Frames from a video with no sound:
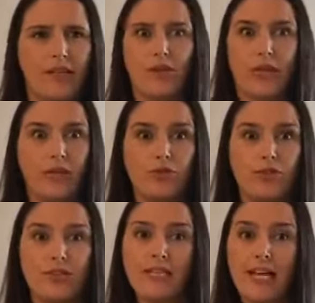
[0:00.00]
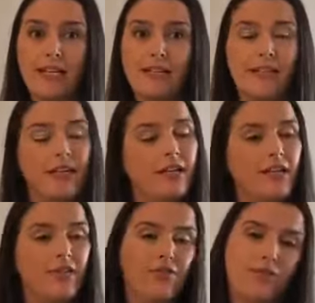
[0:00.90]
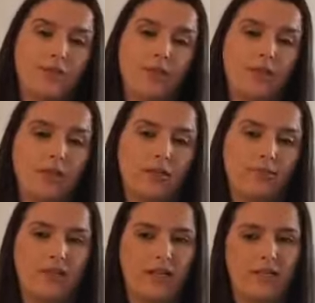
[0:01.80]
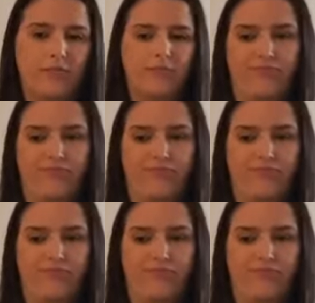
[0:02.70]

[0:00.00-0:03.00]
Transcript: Again, I'll use the dates. If you're doing a